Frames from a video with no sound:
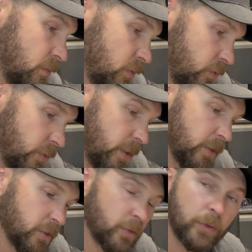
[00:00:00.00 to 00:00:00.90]
trigger
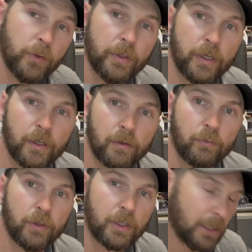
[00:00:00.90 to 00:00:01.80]
screw there
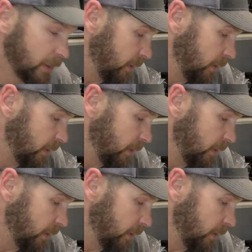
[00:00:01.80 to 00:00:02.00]
really cleaned